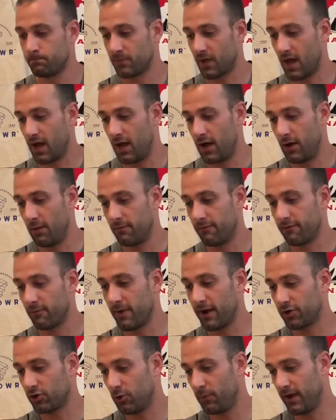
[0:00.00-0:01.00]
For
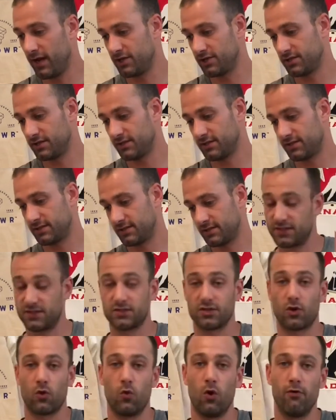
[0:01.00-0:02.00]
medical patients, this is
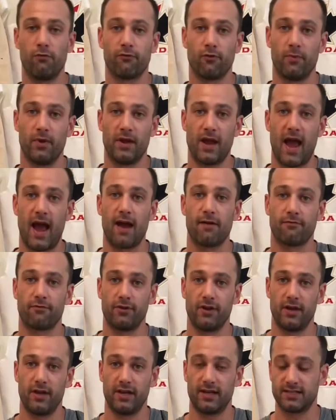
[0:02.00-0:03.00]
a quote from an
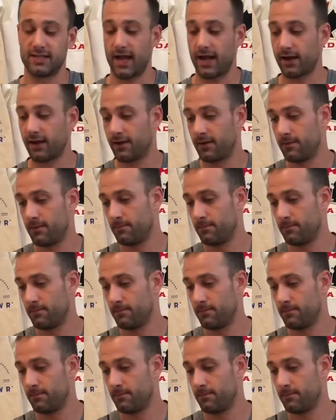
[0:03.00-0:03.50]
AFRIA exec.